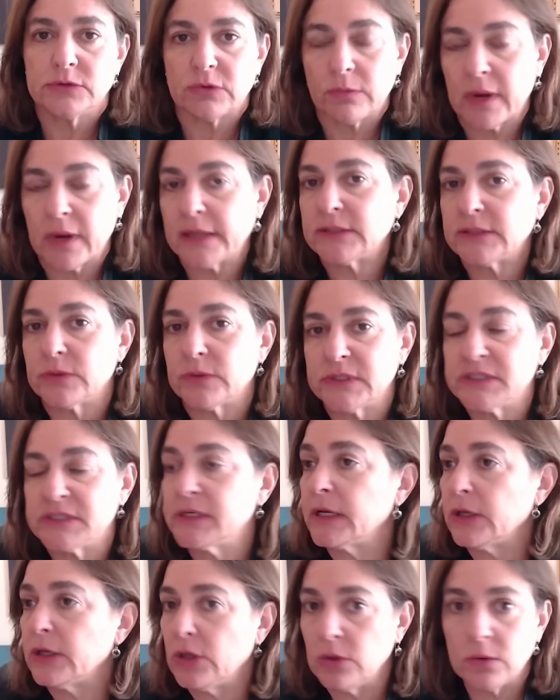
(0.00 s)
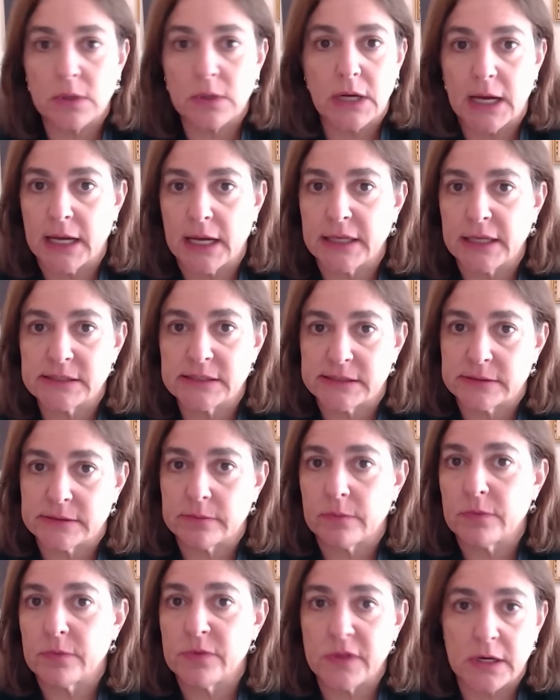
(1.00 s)
So right, so he's saying, you
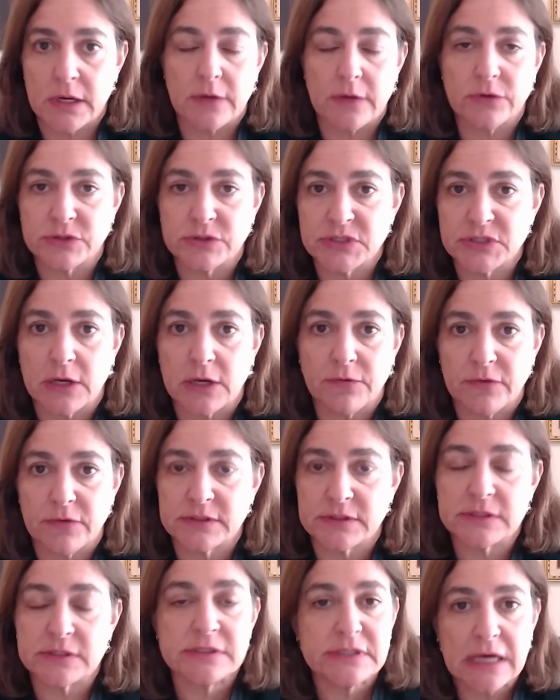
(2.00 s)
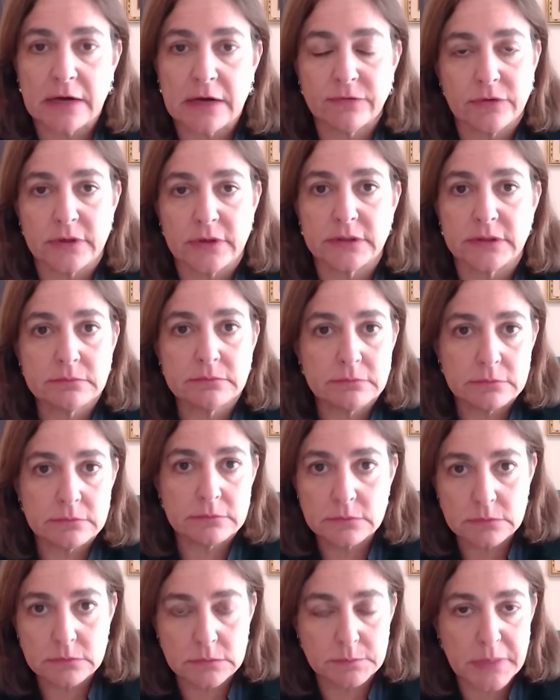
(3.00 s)
guys think of yourself as a sovereign
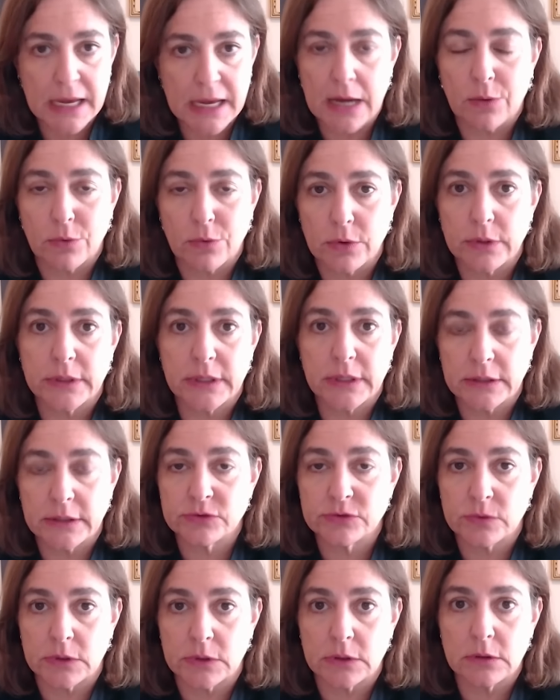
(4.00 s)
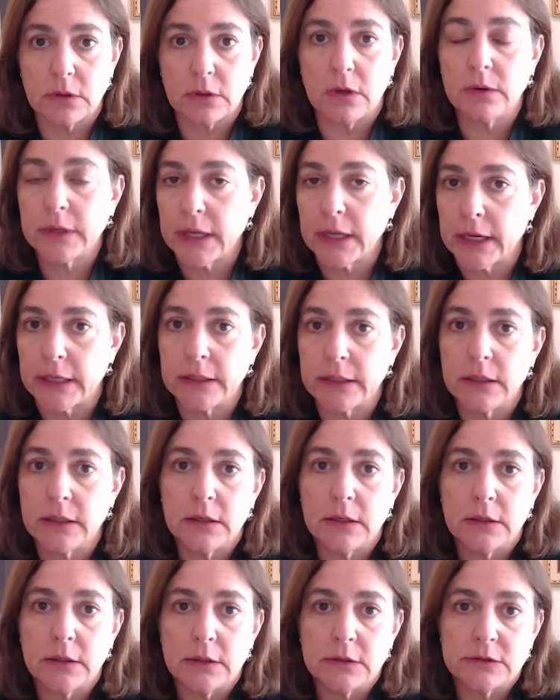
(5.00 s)
power in Israel. Okay,
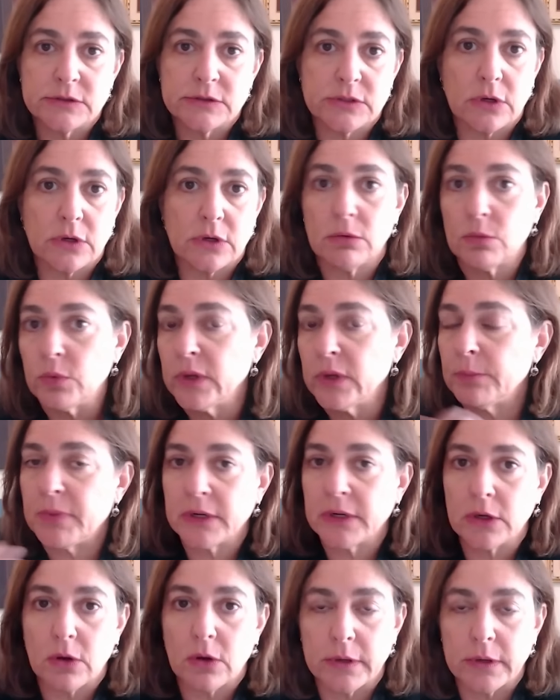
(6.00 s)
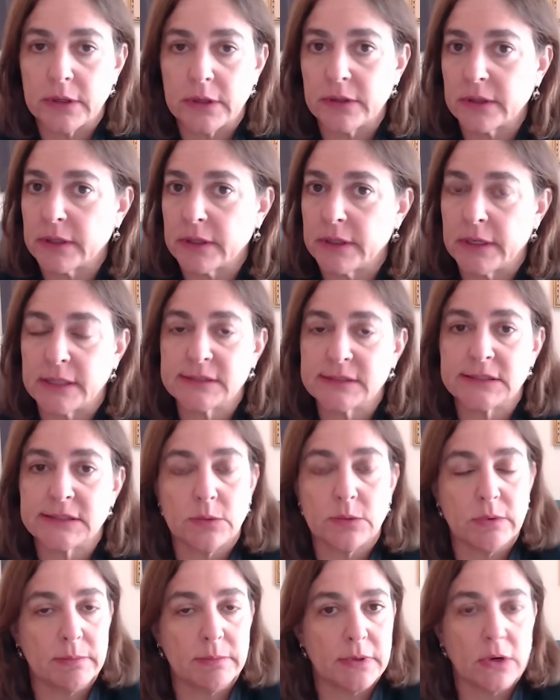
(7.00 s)
so we've been going to the
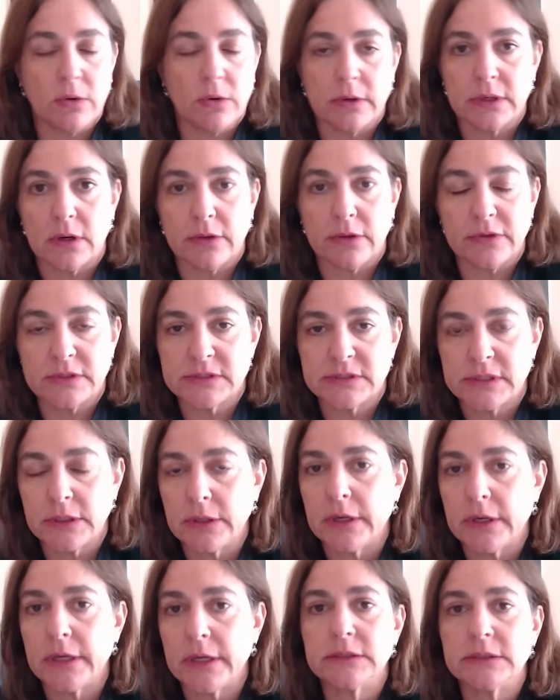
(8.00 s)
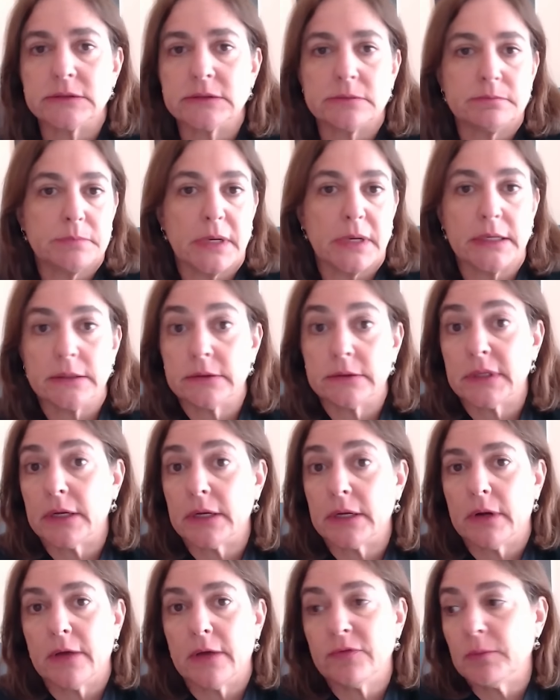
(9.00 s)
Knesset, we've been going to all these hearings, but they
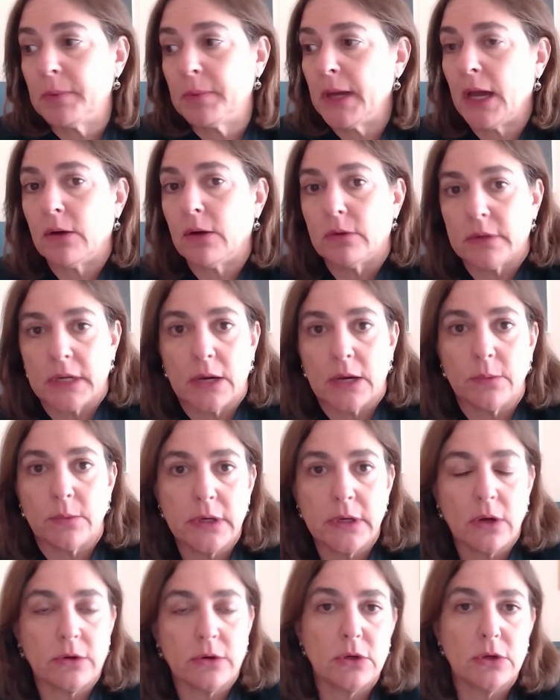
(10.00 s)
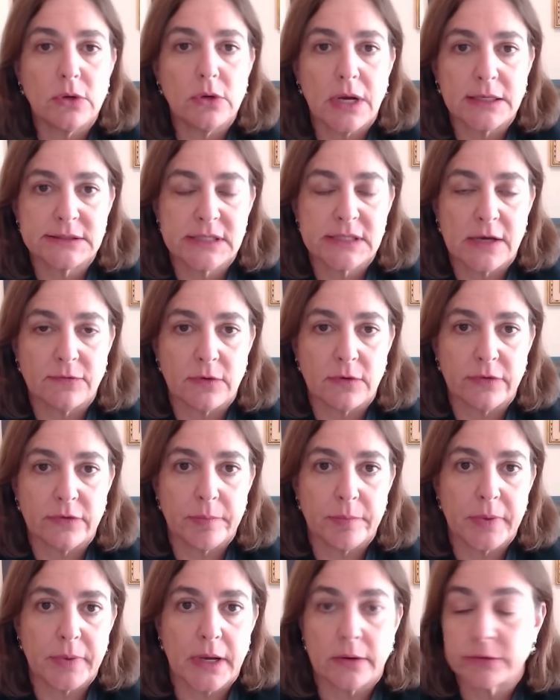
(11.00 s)
don't have the power. Now we know you guys have all
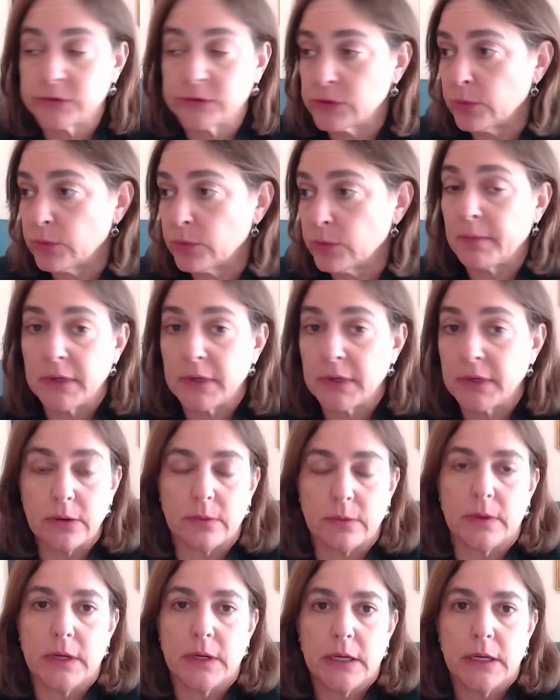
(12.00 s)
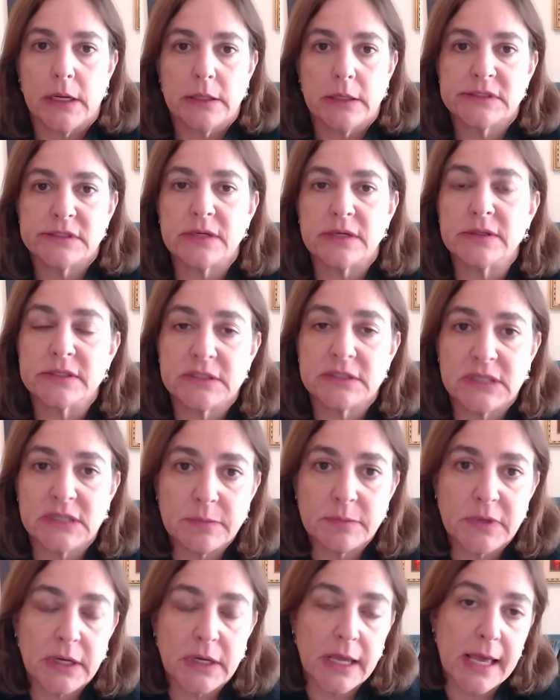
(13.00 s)
the power, so we're coming to you. So the
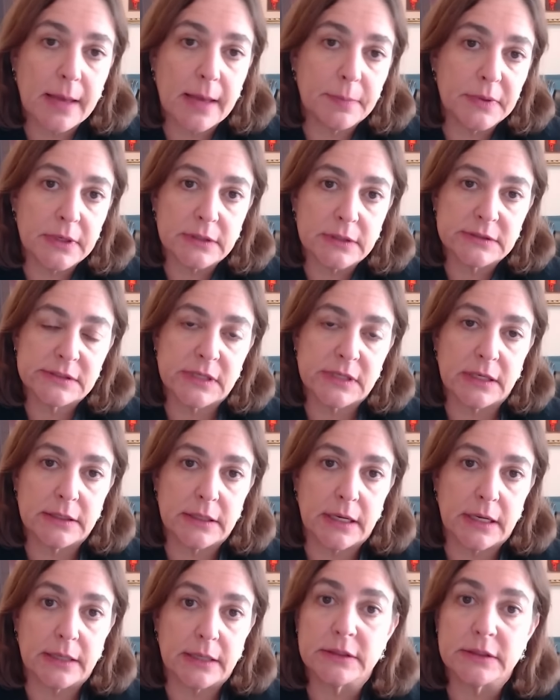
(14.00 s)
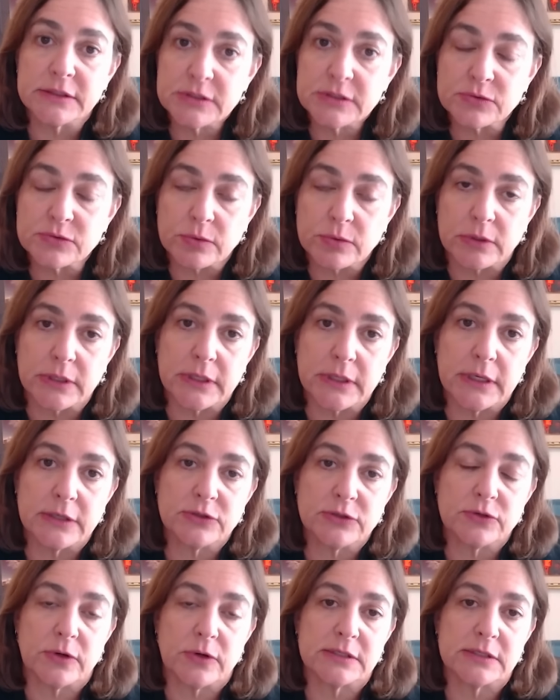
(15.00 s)
same thing happened on Sunday, and this is really
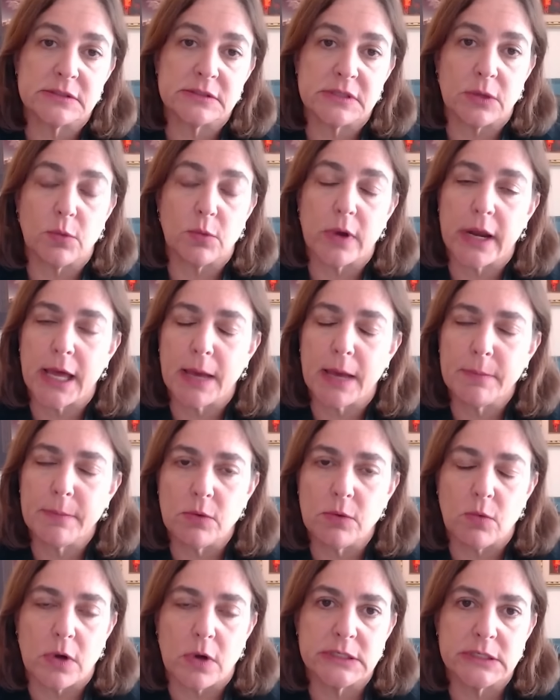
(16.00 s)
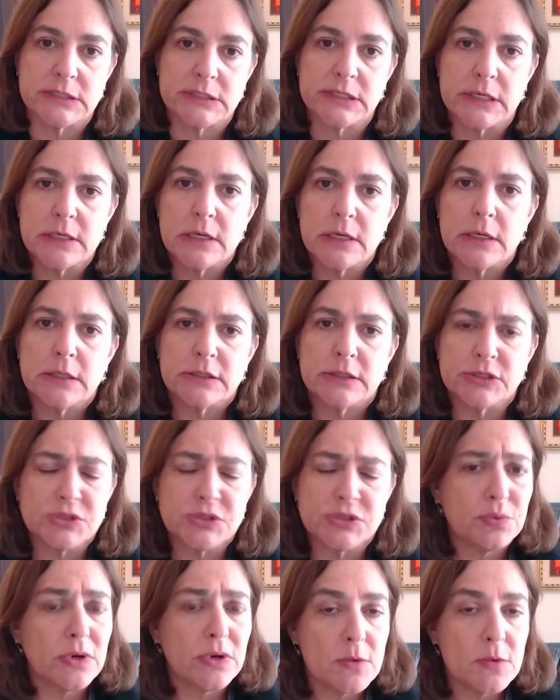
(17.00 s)
interesting. What happened was the
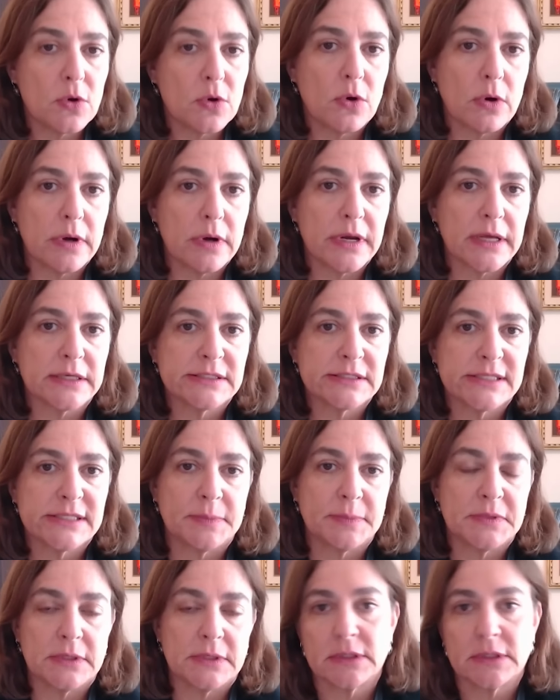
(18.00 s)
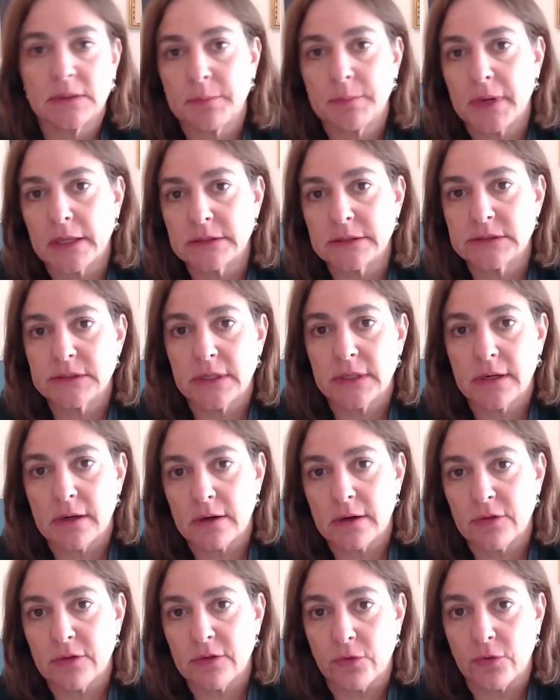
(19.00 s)
Supreme Court accepted that the
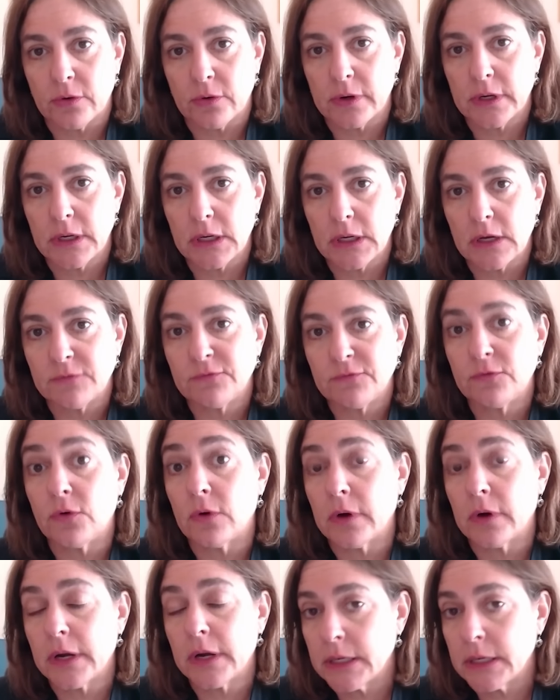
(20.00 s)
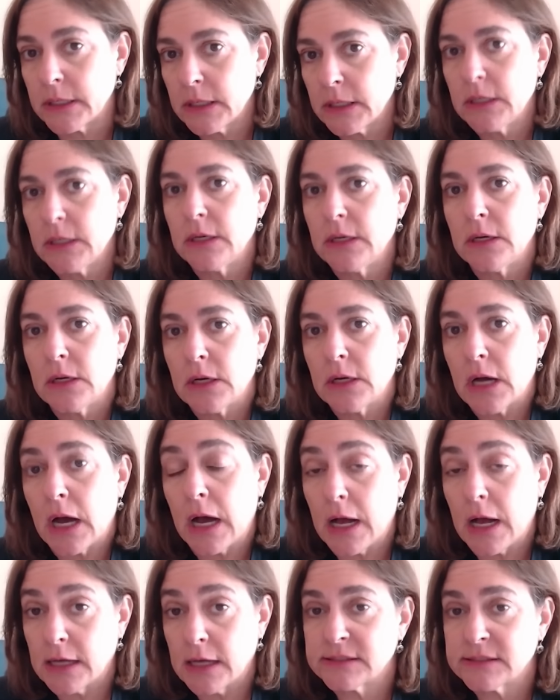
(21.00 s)
Palestinian Authority, a foreign,
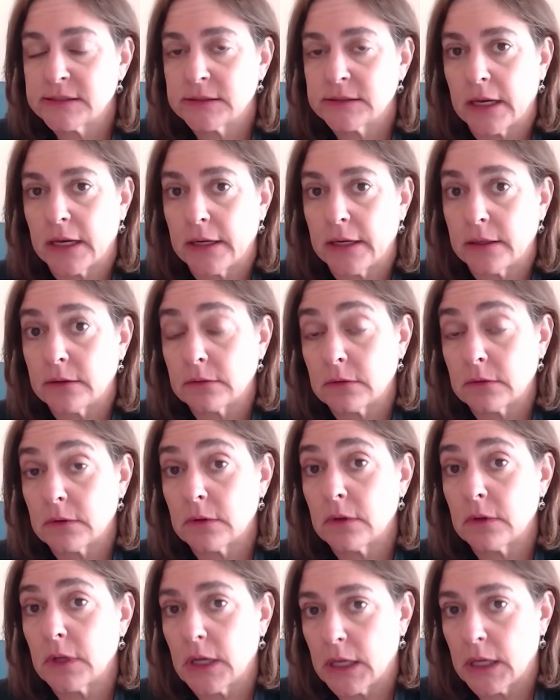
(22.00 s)
hostile